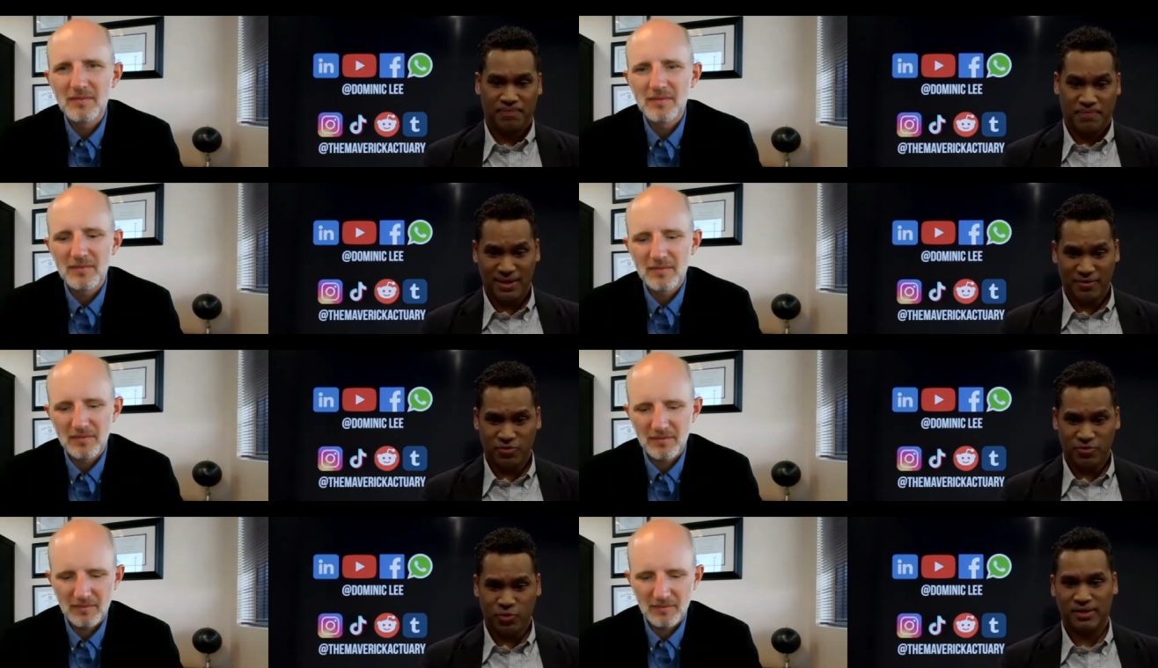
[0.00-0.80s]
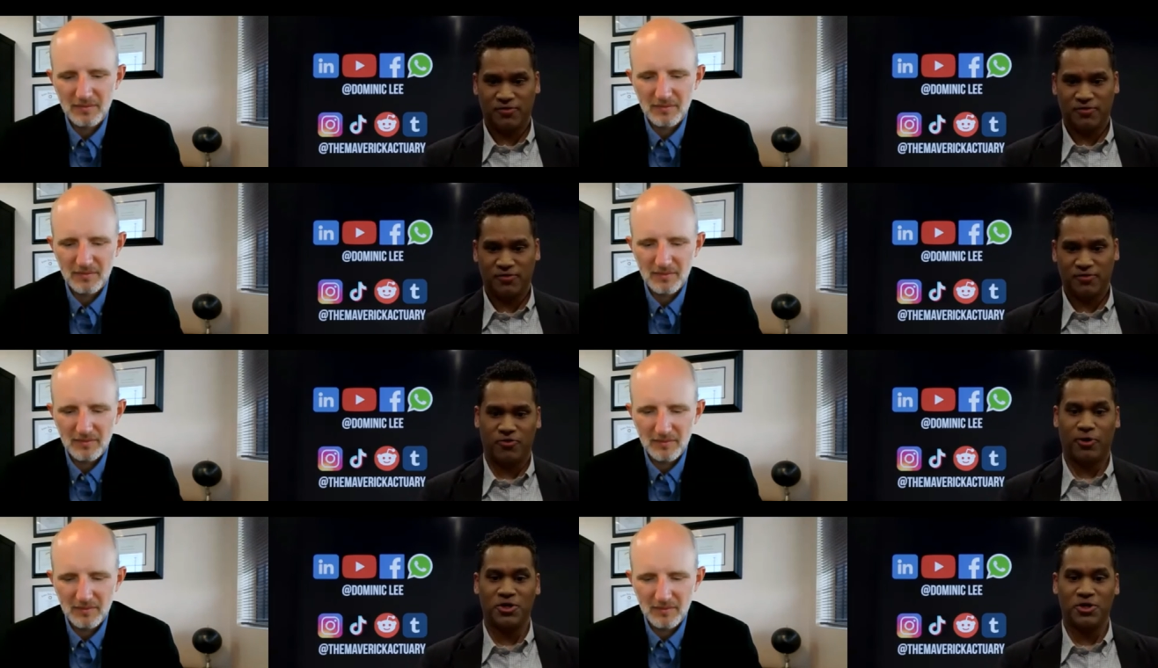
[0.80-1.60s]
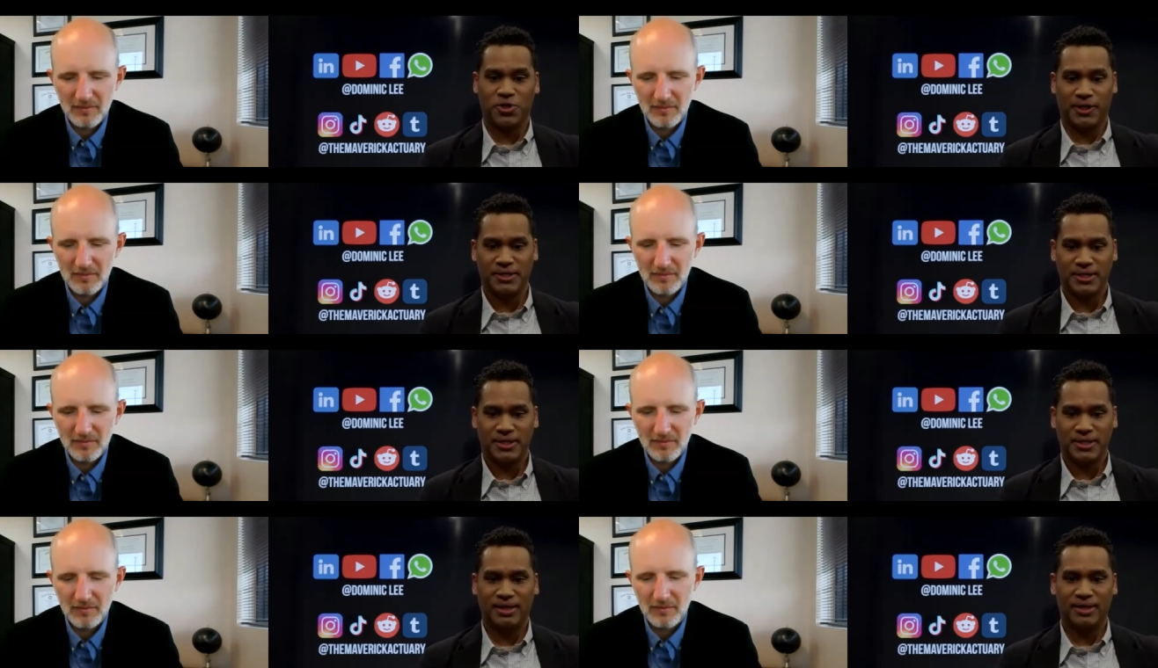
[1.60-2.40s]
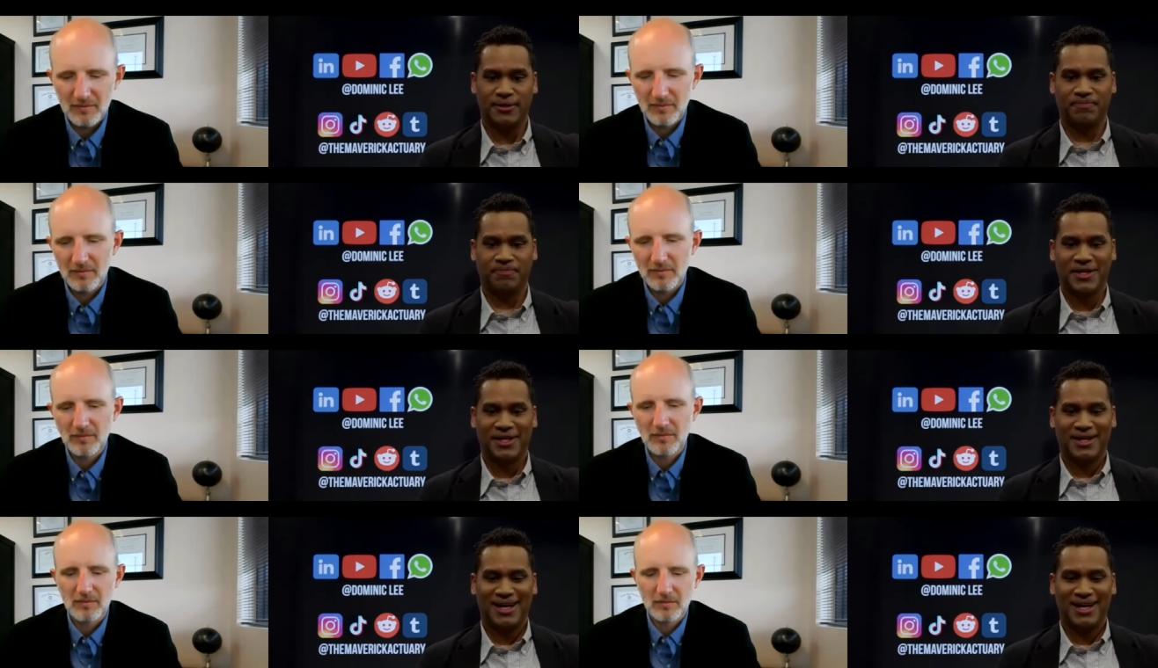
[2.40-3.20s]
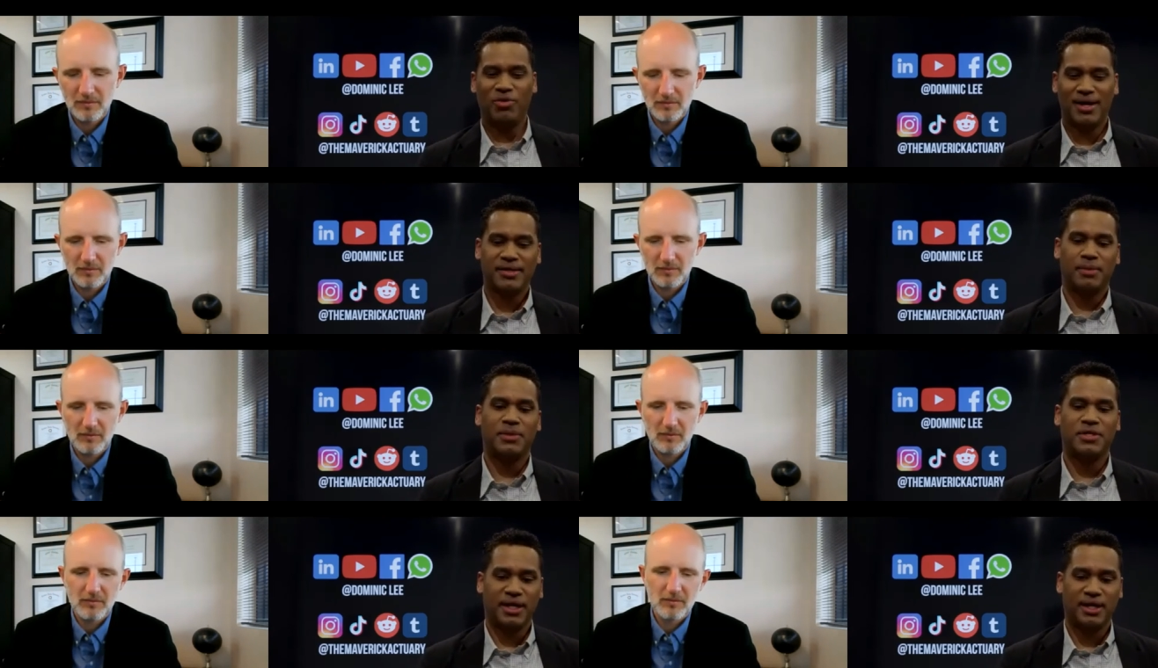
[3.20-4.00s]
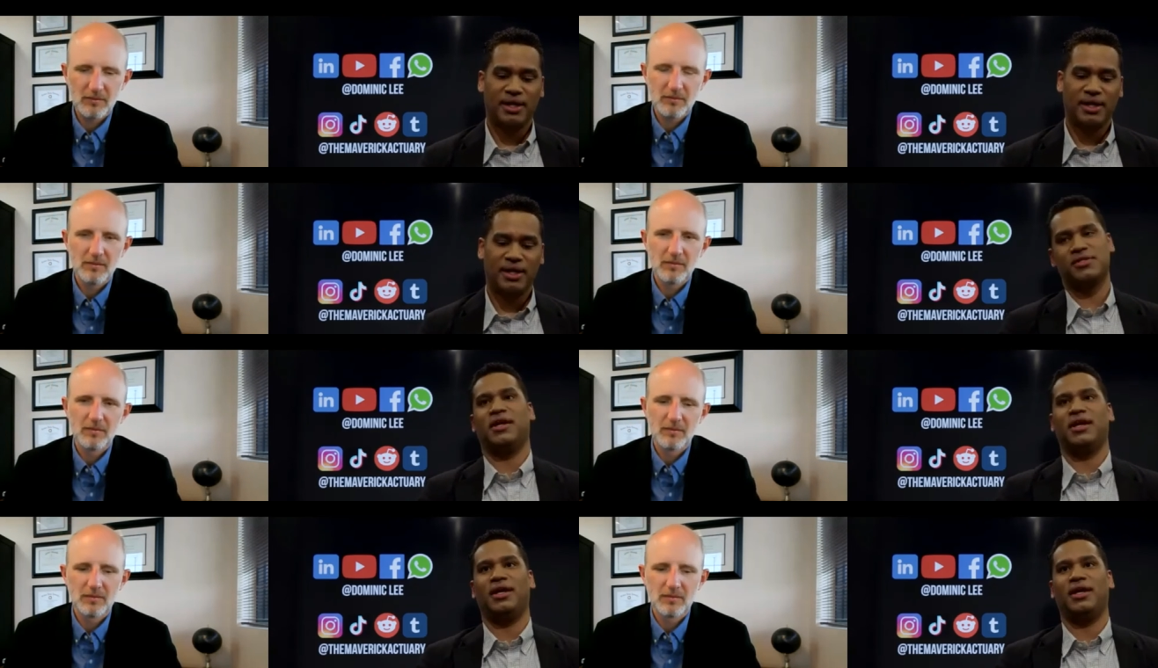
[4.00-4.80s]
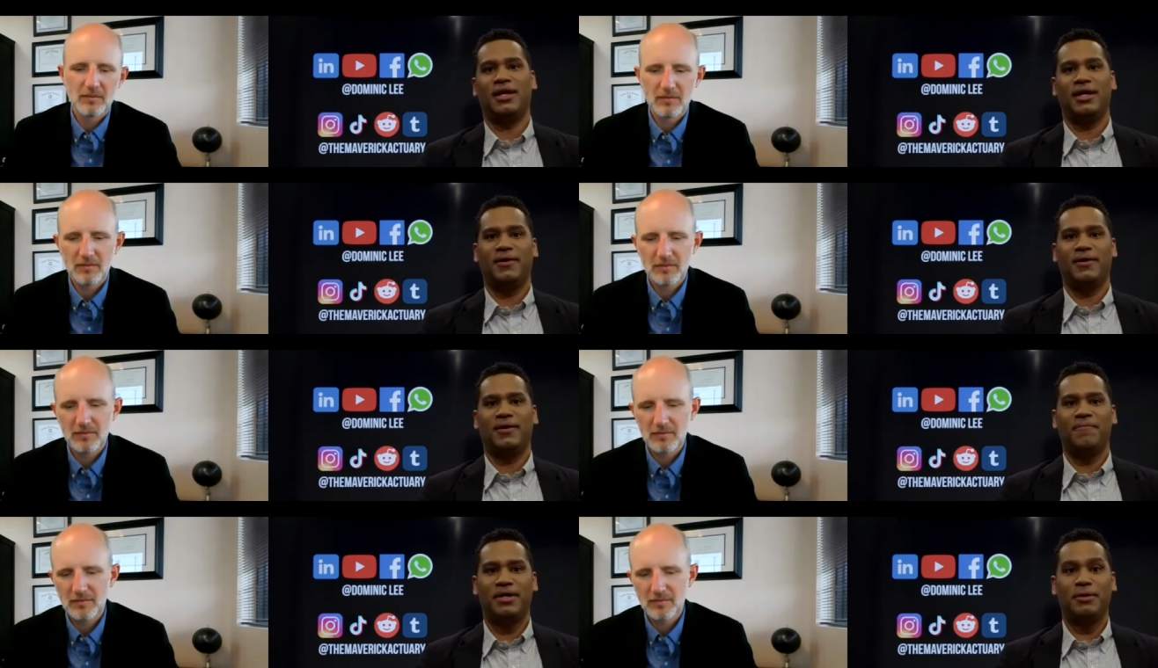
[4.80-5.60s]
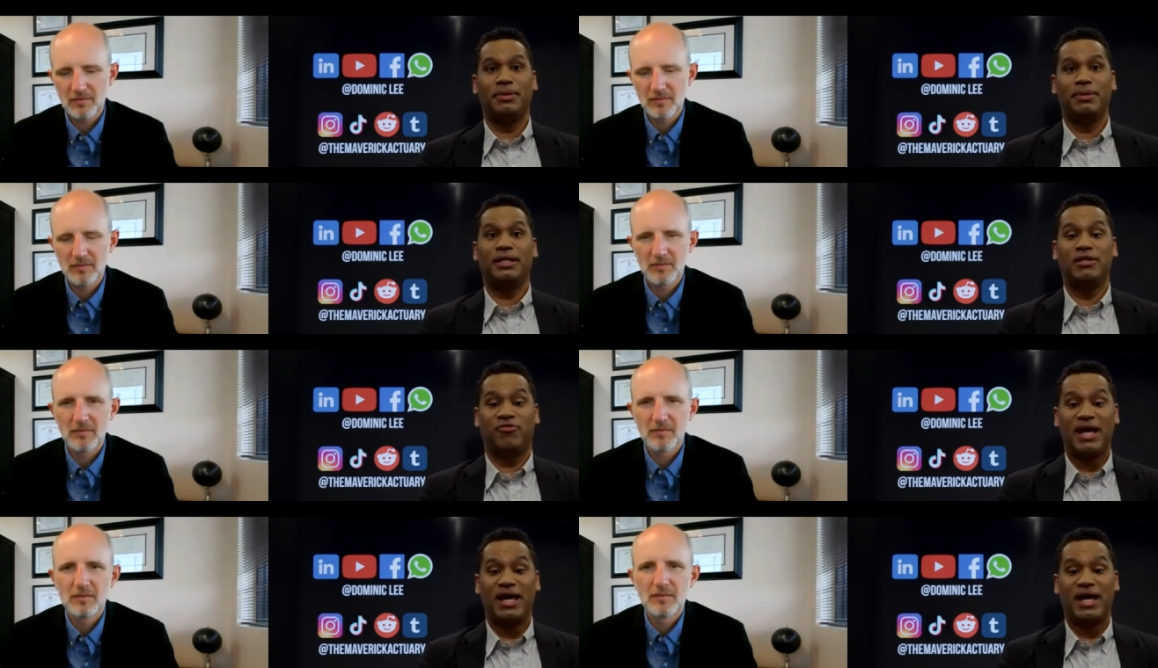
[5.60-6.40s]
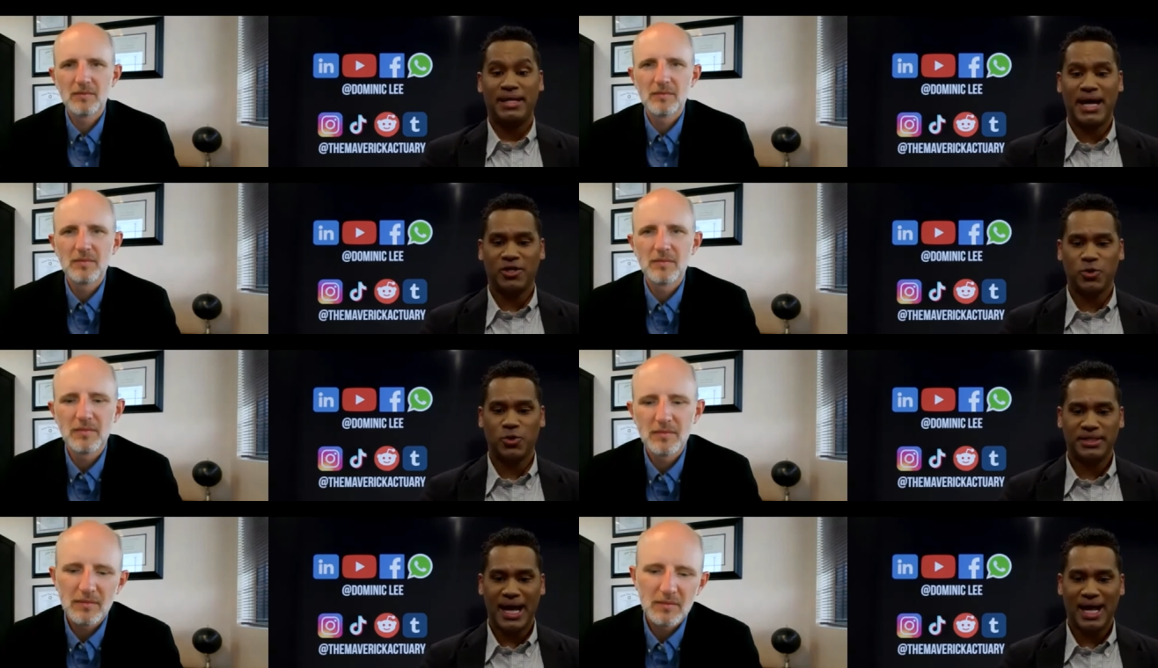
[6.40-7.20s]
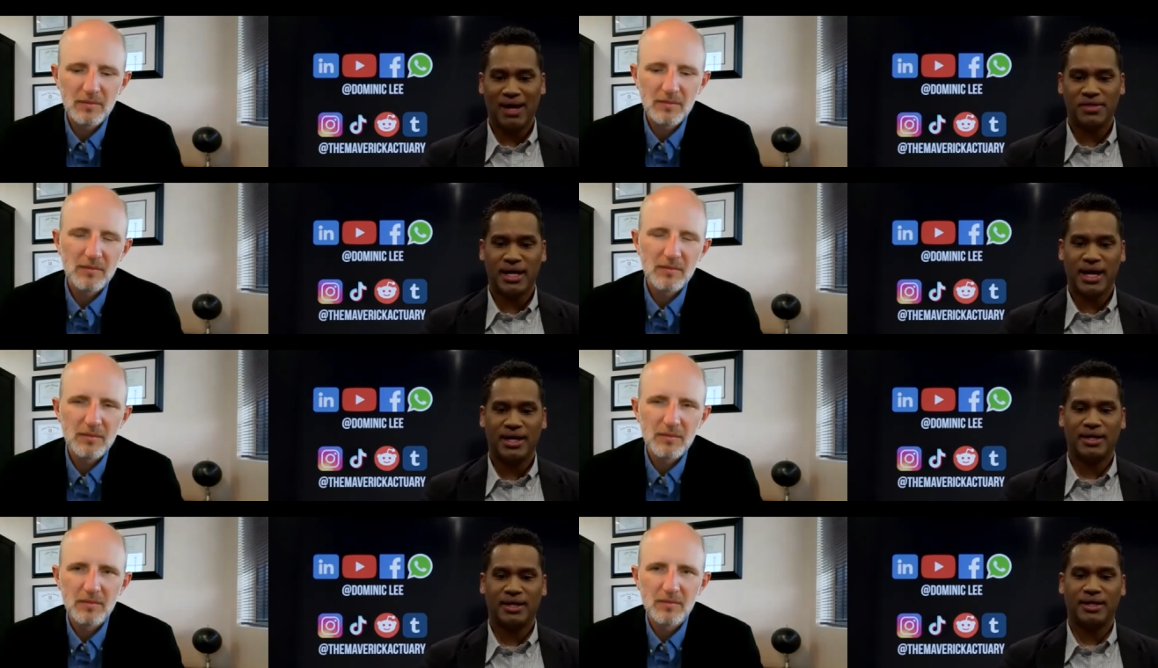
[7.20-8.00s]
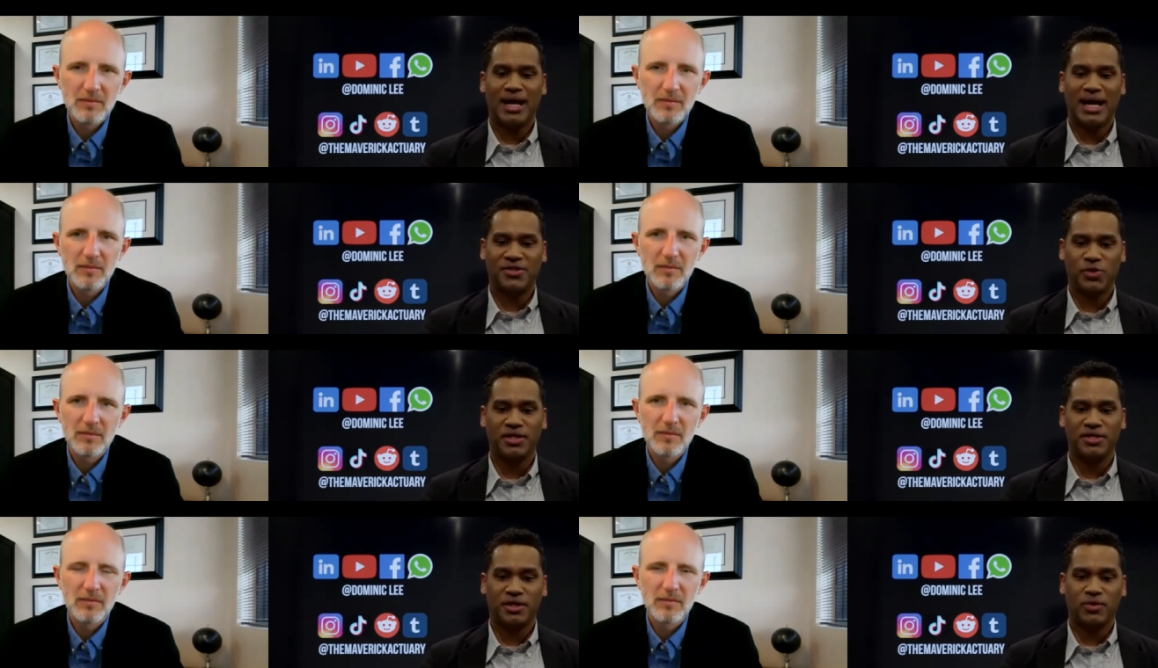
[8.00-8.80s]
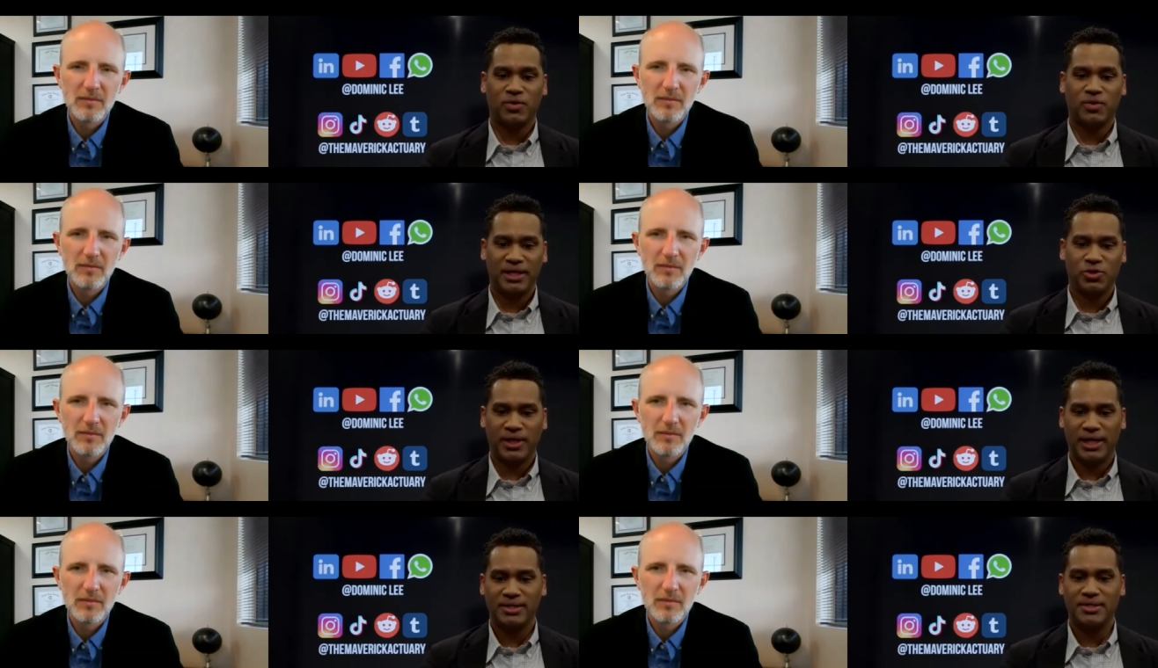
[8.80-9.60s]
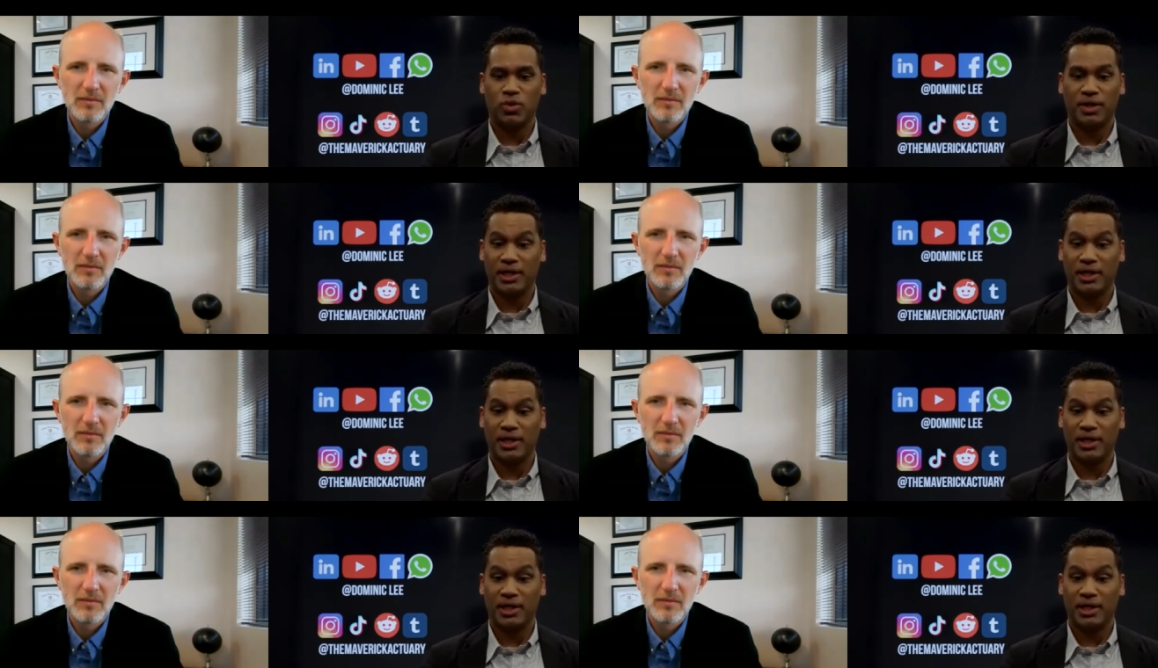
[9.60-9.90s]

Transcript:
Speaker 1: I think of risk first before insurance. I think the I don't want to call it a mistake. Let's just say the belief that many actuaries have is that actuaries are only trained